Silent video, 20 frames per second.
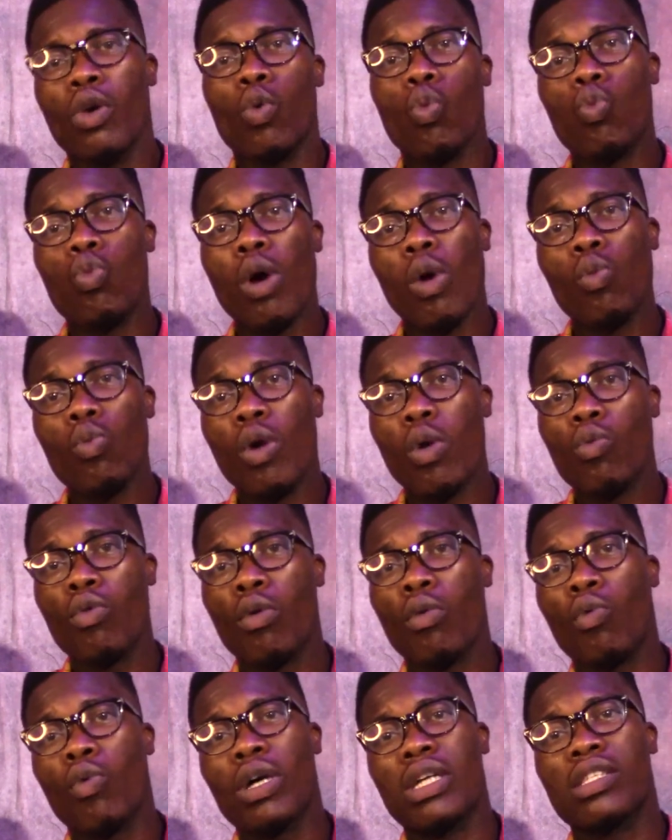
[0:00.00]

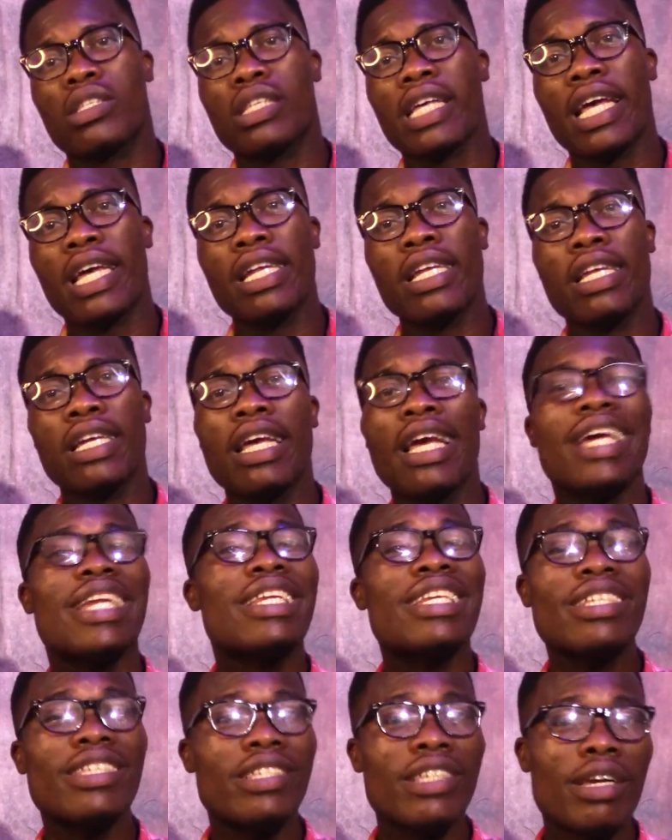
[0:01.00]
one sign it
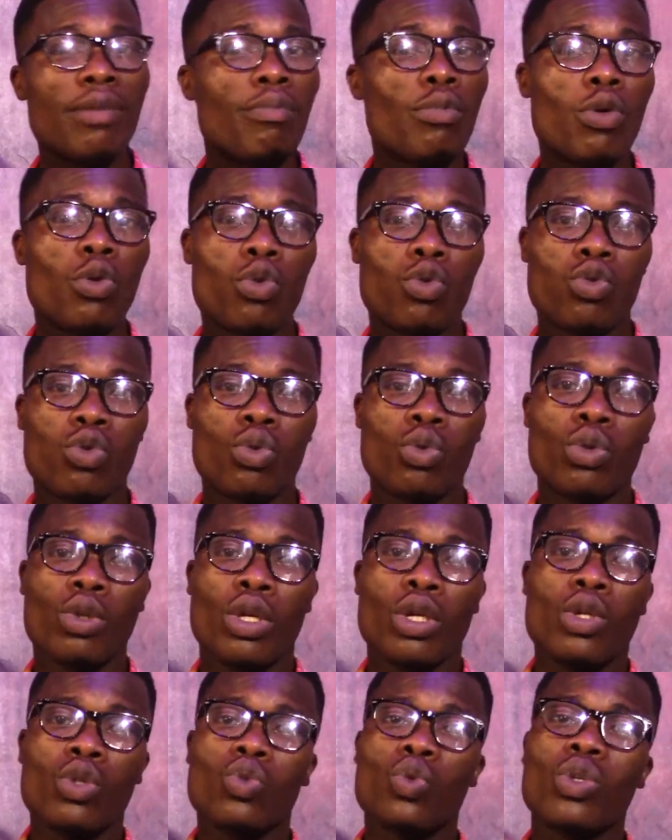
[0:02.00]
any jimbo so
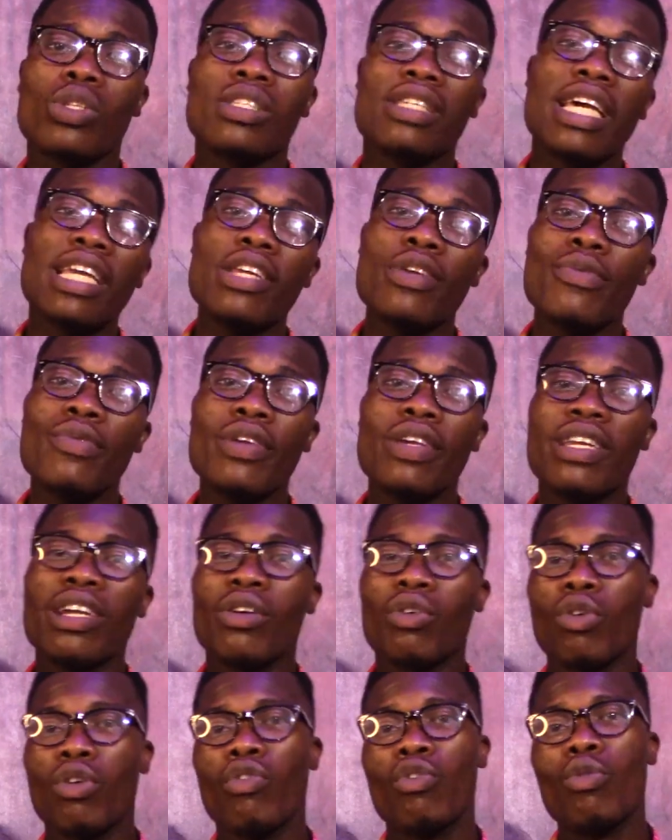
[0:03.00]
to sign it we
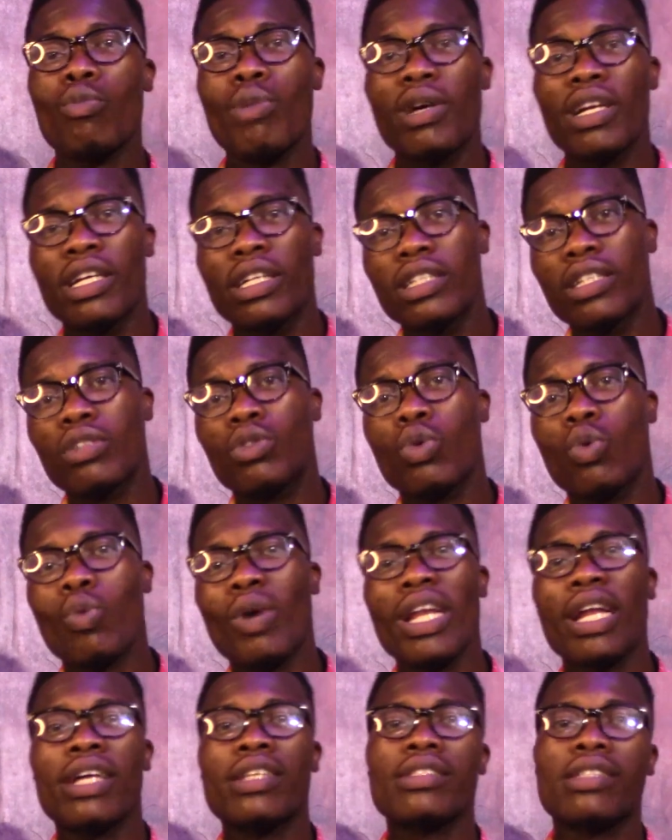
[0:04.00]
na kwa for bonnet so
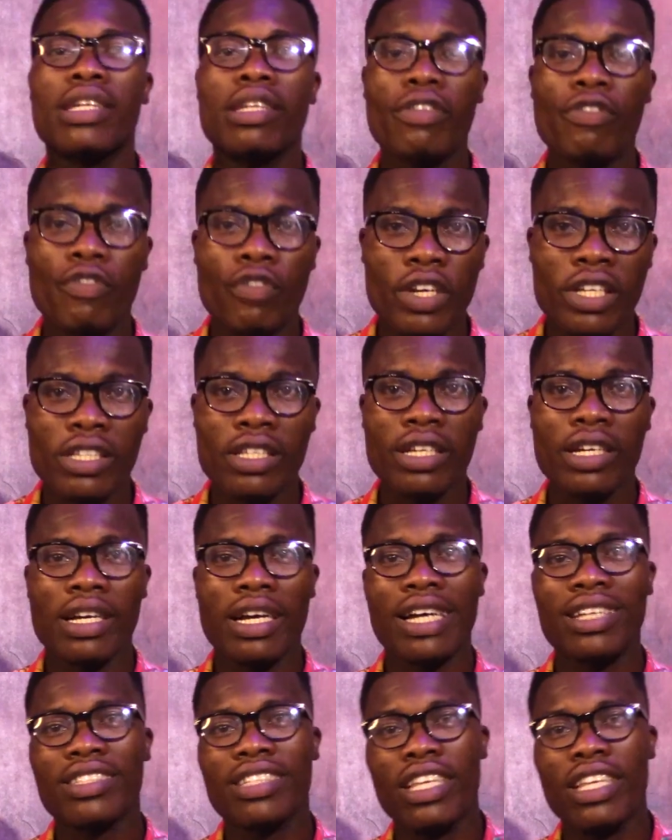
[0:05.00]
wala as any fake check